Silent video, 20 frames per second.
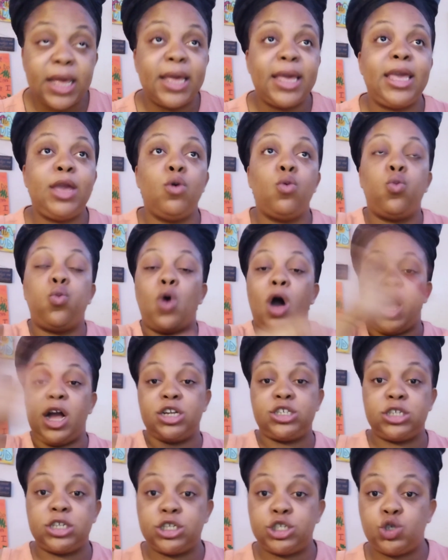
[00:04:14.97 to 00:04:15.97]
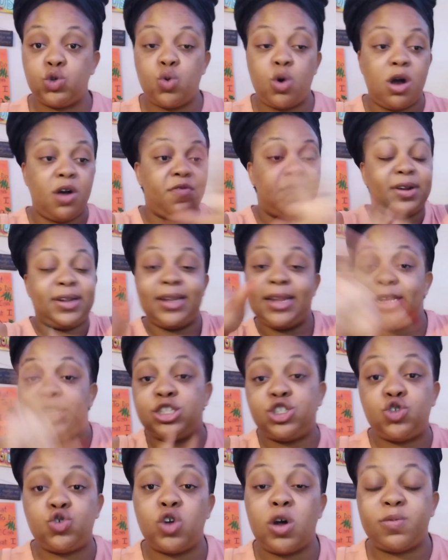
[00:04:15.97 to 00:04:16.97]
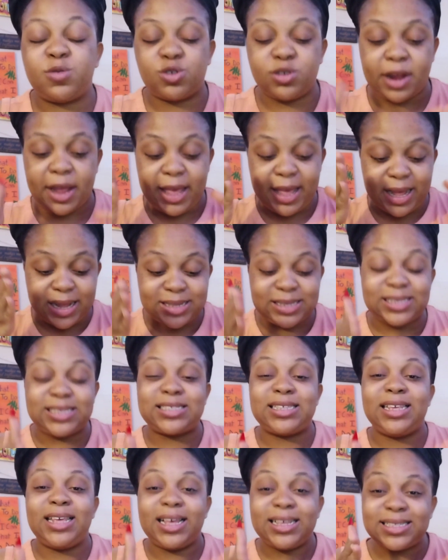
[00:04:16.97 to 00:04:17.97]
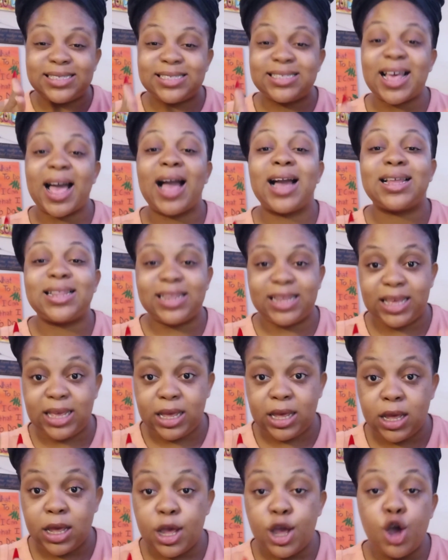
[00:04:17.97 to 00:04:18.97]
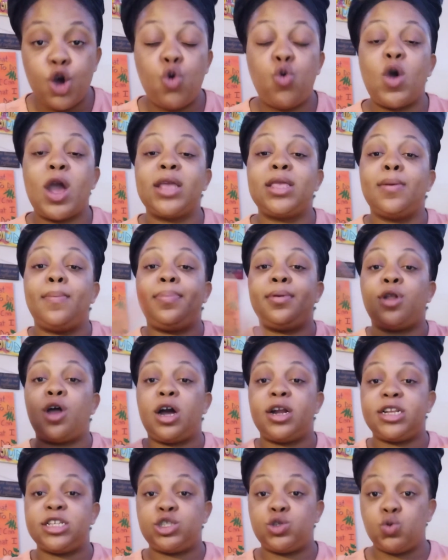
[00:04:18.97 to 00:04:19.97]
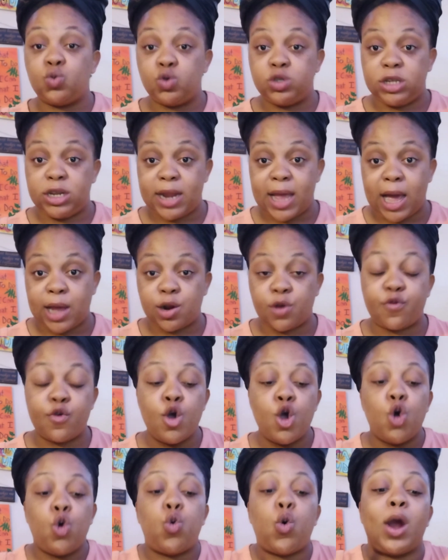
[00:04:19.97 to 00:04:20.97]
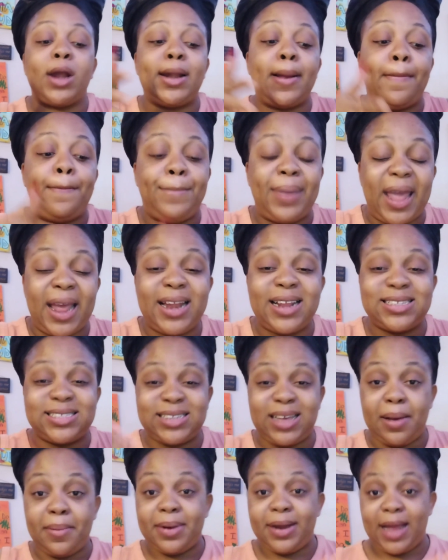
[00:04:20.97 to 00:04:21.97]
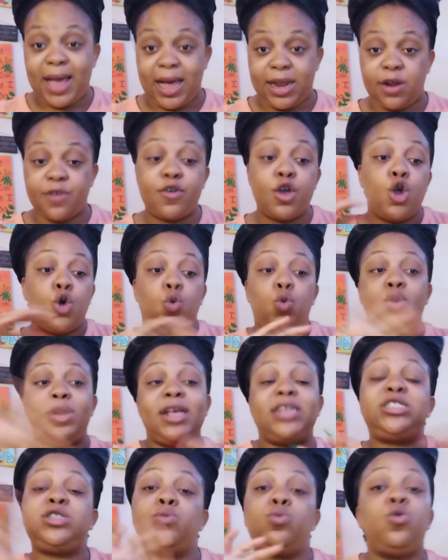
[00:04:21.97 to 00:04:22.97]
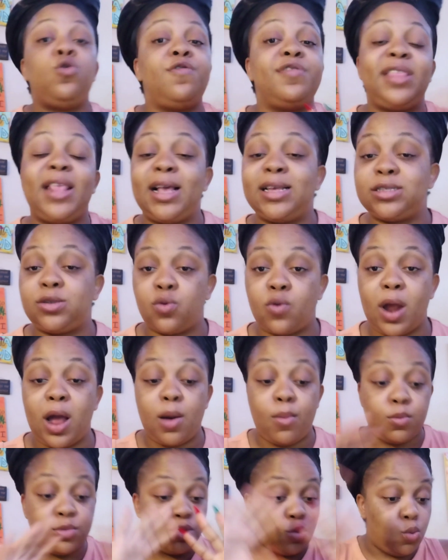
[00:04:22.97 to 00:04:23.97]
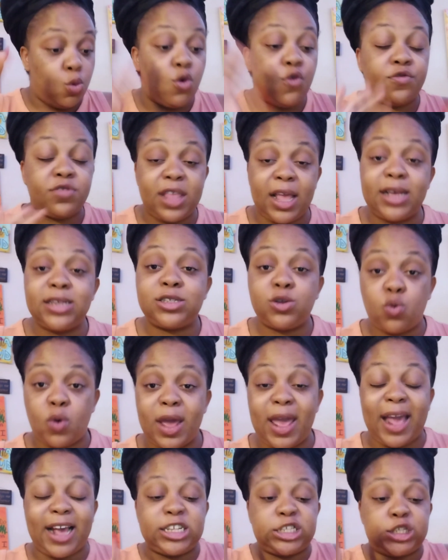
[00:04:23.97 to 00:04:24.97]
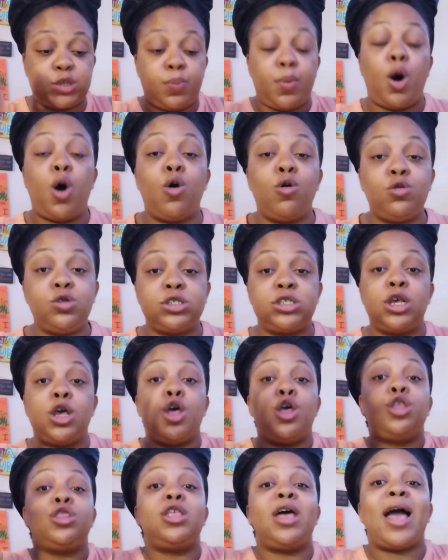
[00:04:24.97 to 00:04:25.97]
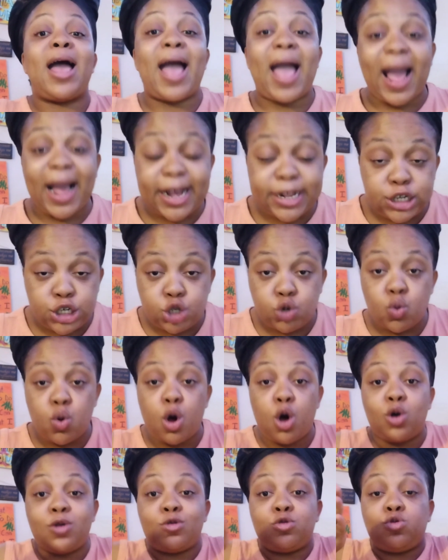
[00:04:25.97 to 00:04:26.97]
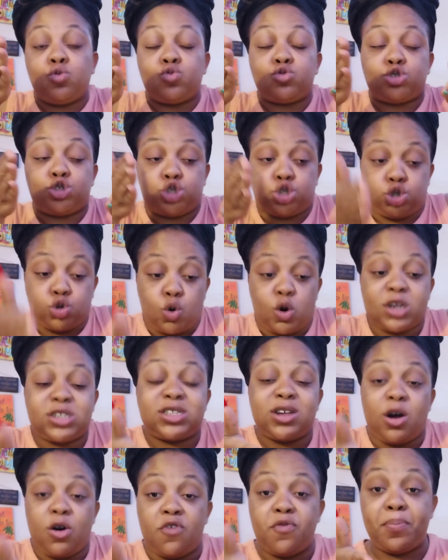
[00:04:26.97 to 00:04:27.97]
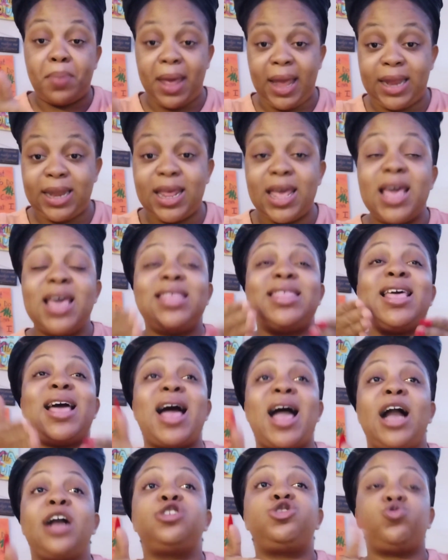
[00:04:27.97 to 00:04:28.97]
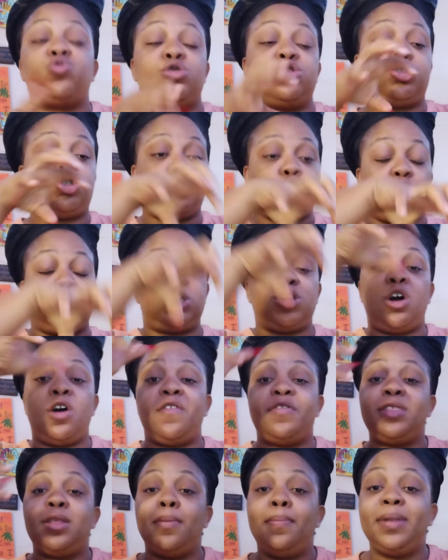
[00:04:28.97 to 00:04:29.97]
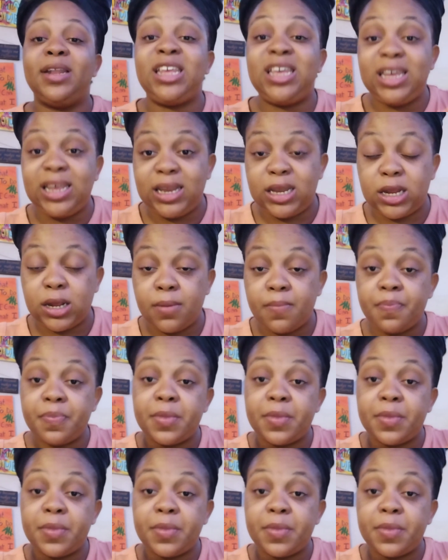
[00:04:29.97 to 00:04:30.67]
He washes you off, cleans you up so that he can see exactly where the blood is oozing out of, where the pain is coming out of. We need to move things around, move things away, expose the actual source of pain, the actual source of the bleed.